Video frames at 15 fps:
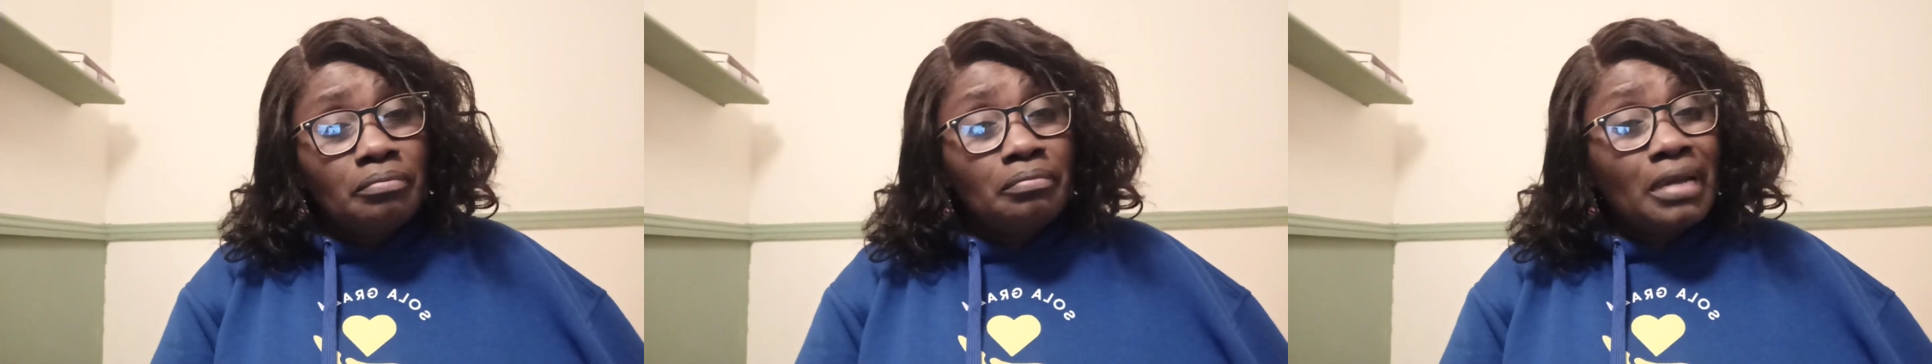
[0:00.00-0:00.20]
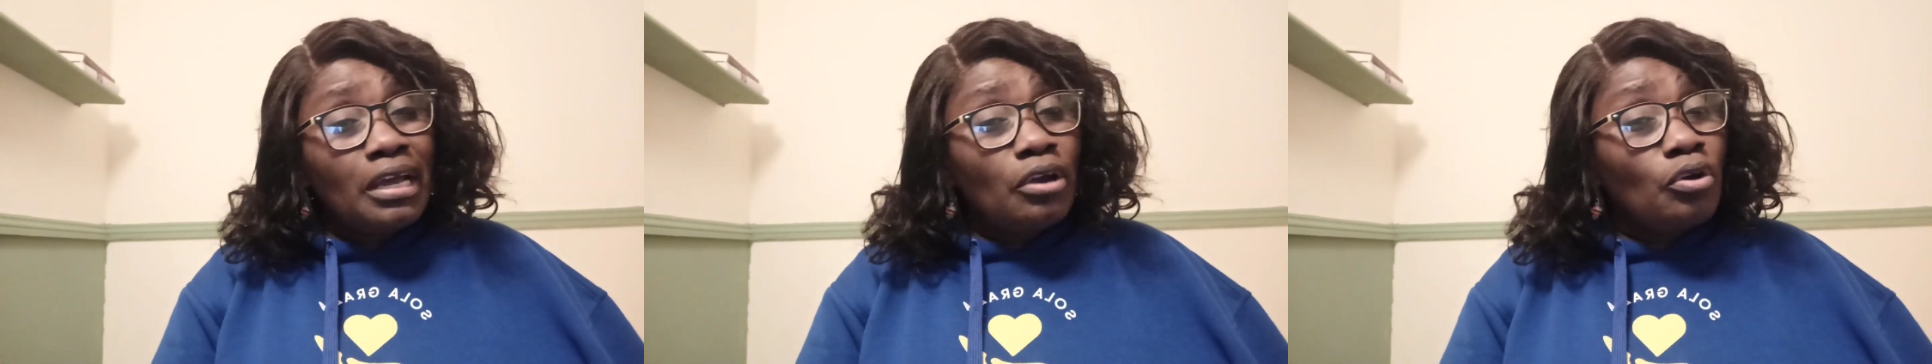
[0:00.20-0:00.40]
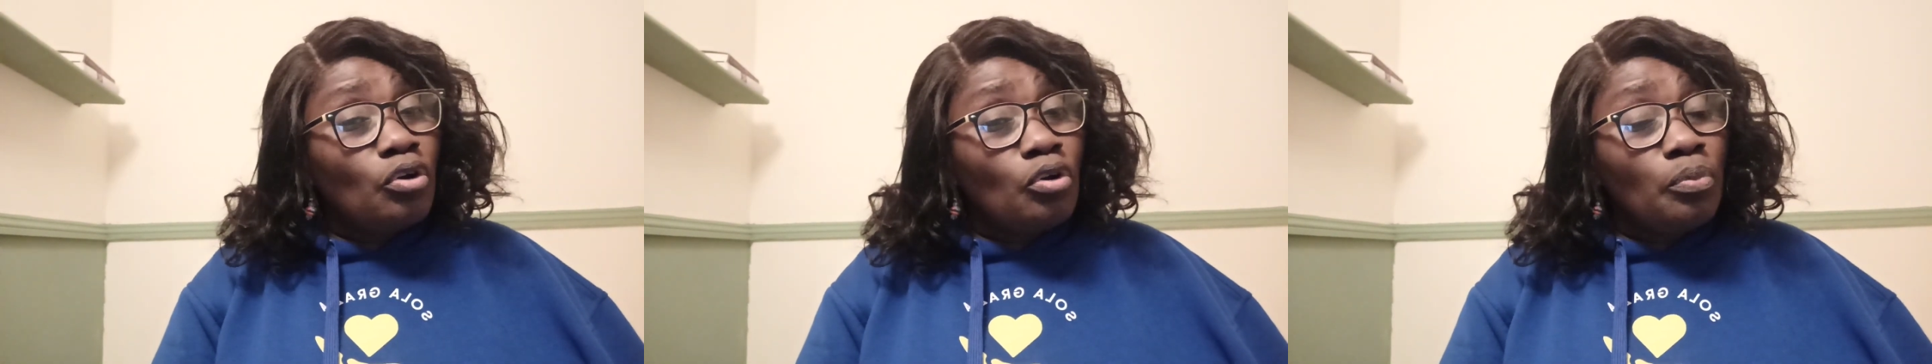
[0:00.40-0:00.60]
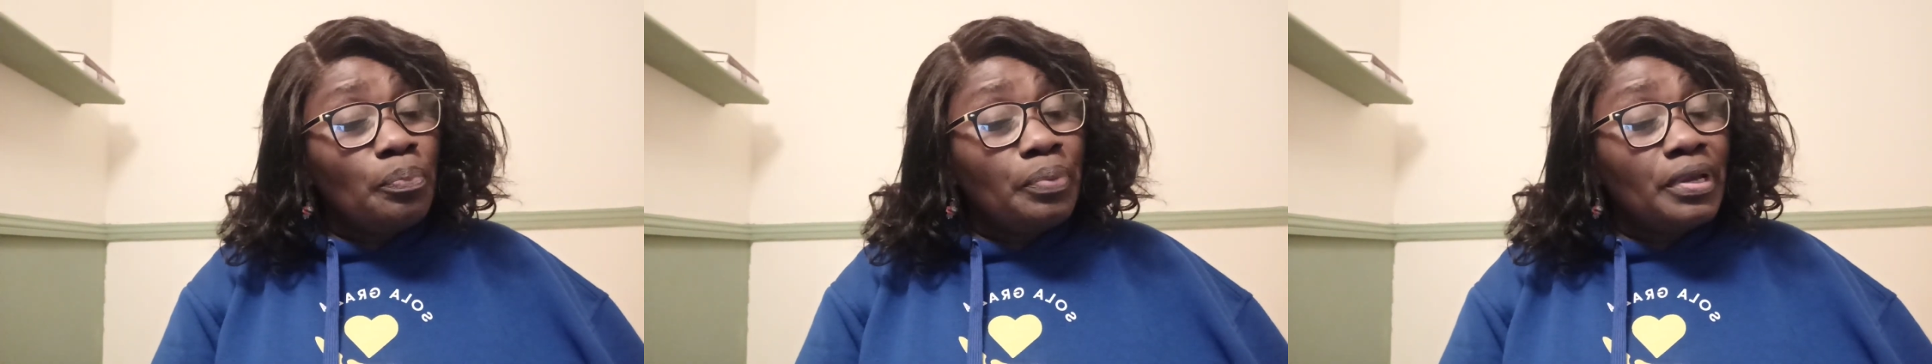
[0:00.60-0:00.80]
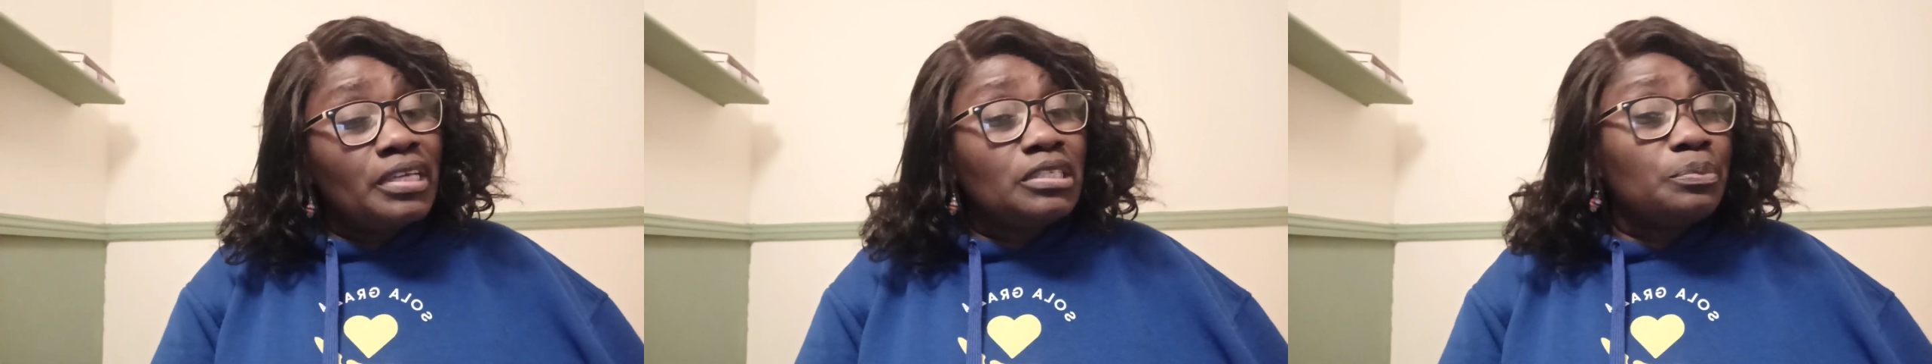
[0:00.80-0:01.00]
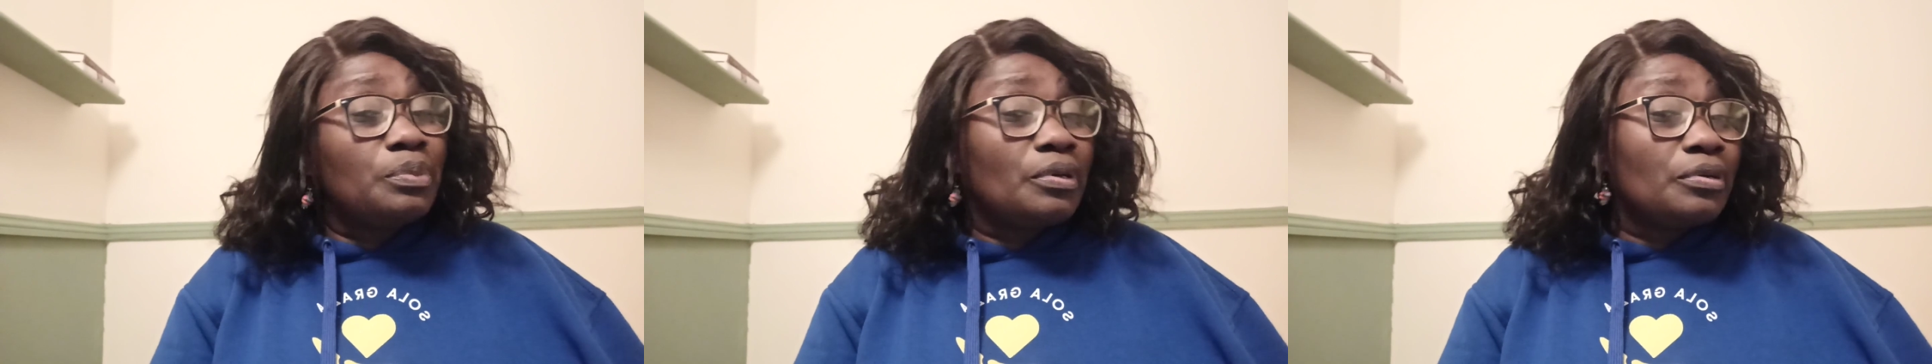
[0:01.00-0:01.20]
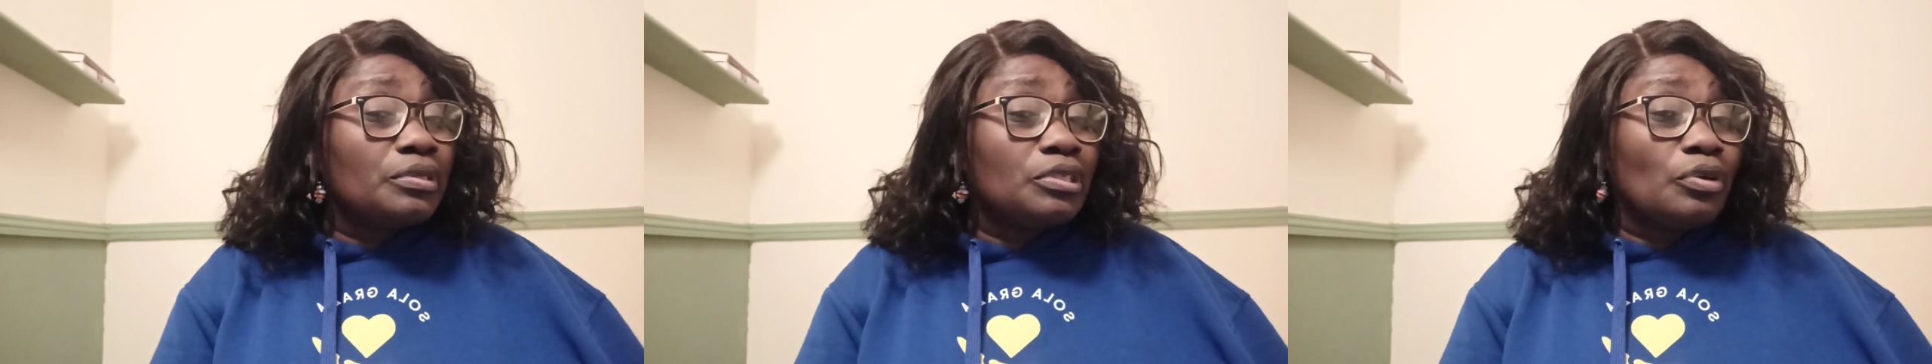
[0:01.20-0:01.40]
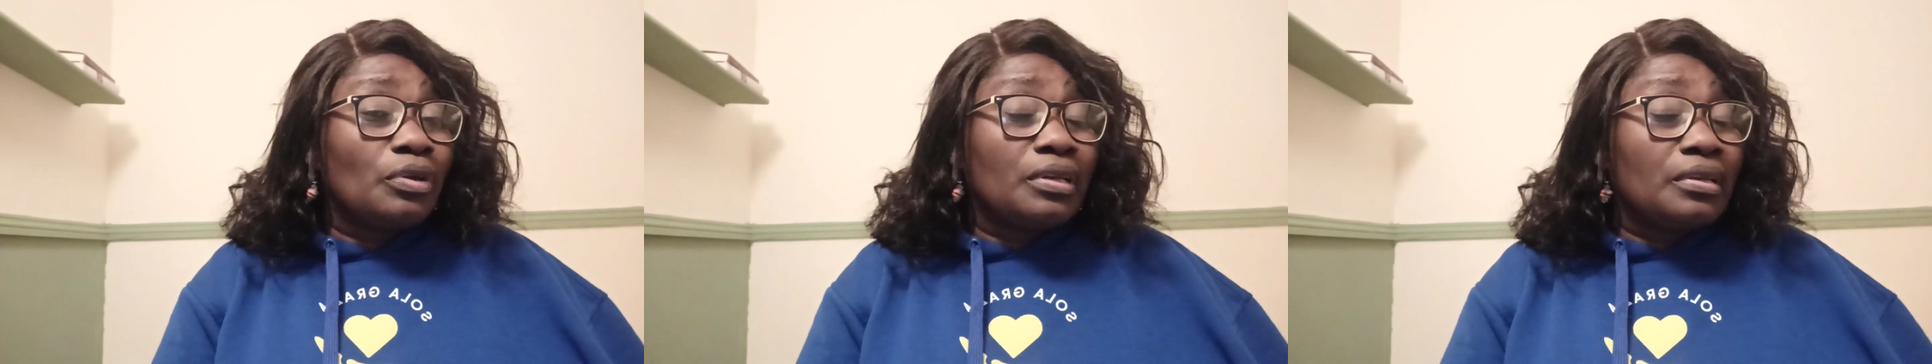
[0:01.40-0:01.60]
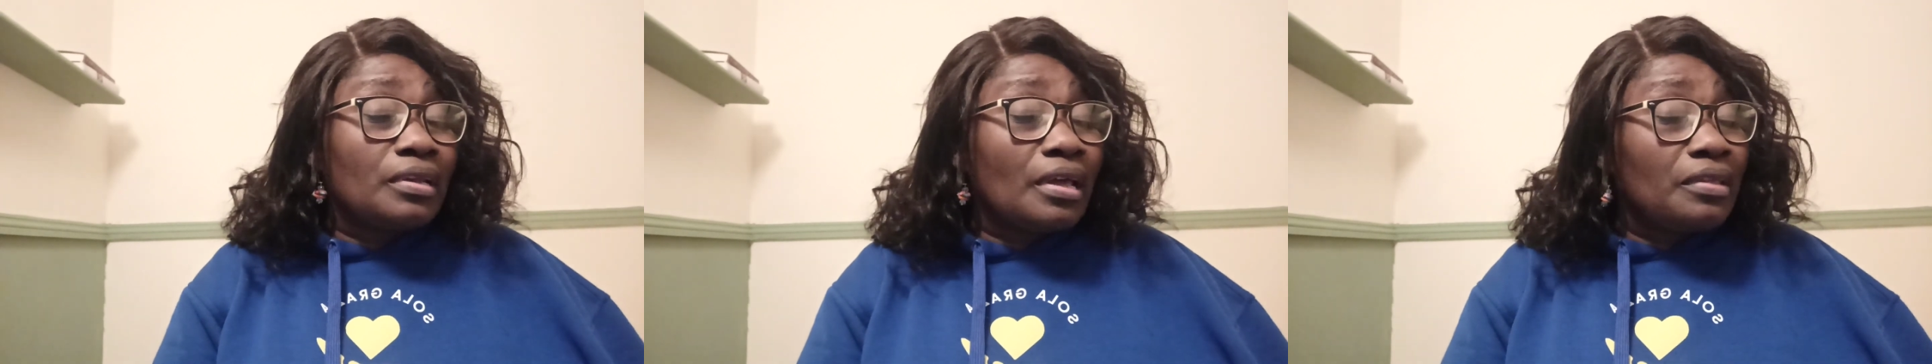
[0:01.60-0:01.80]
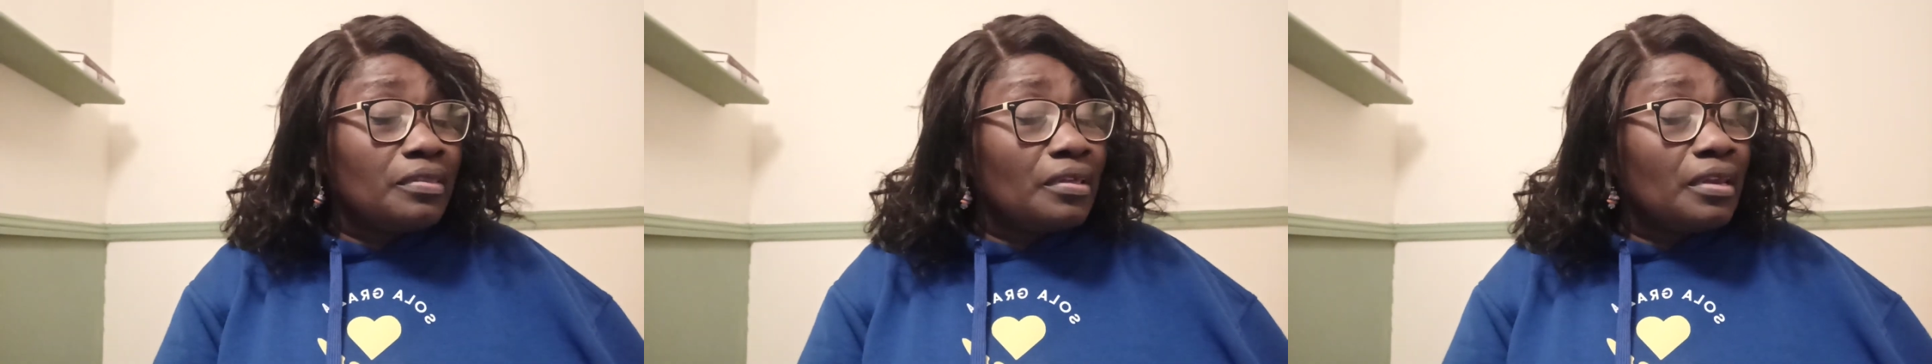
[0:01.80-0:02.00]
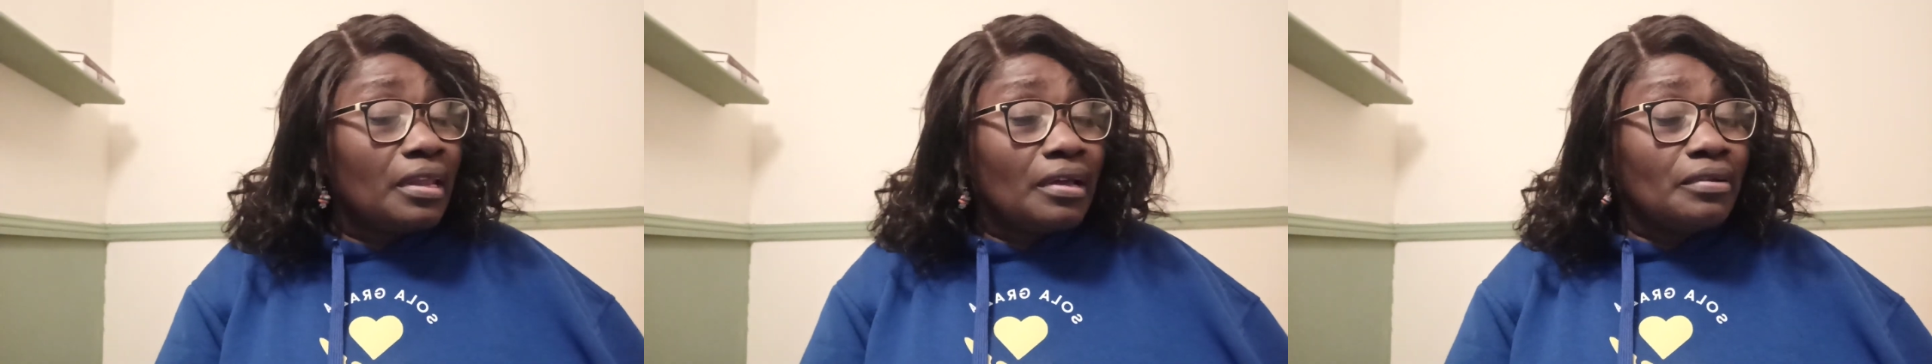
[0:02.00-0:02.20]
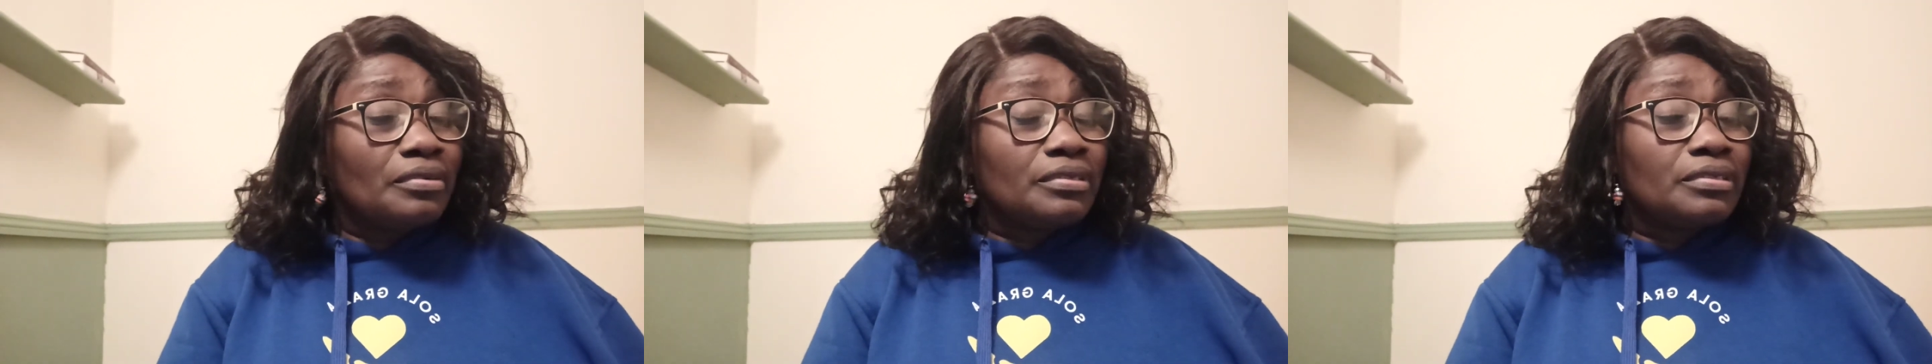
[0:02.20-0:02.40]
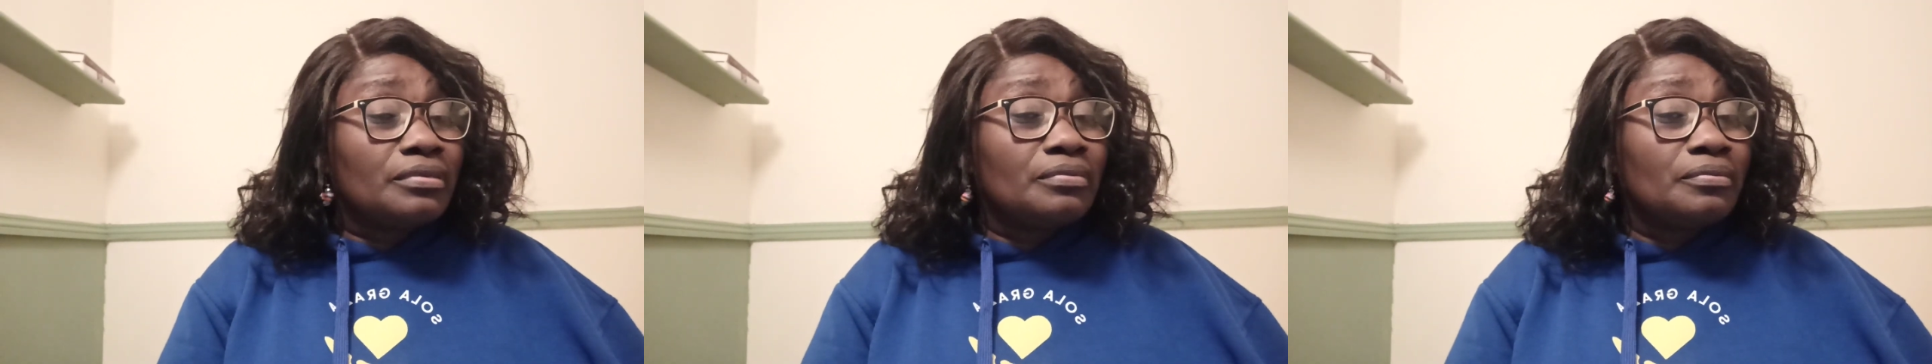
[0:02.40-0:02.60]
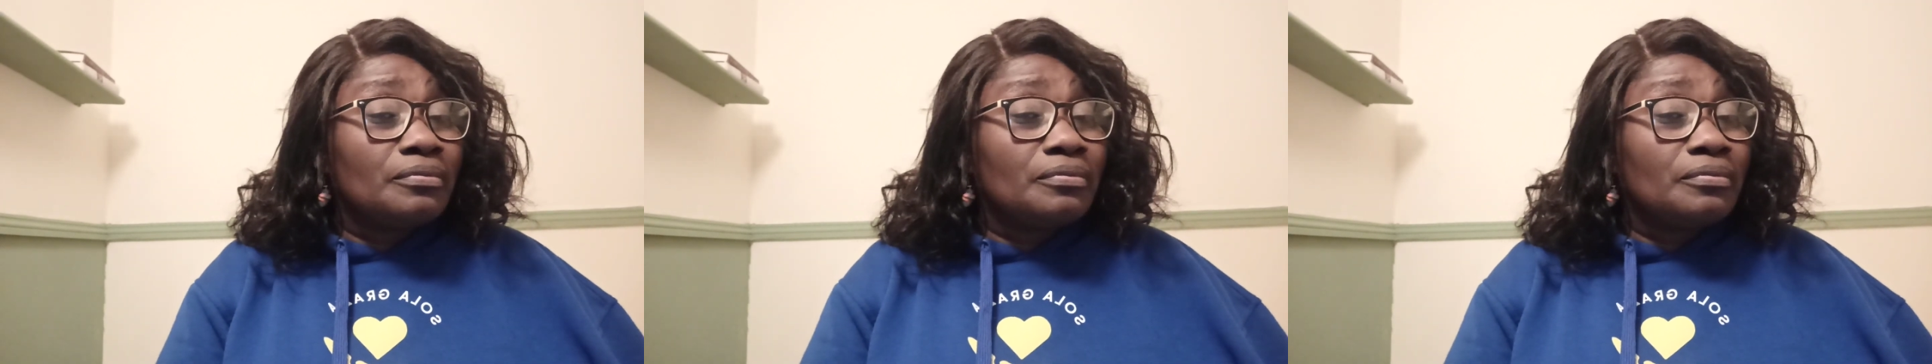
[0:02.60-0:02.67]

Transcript: my hope is built on nothing else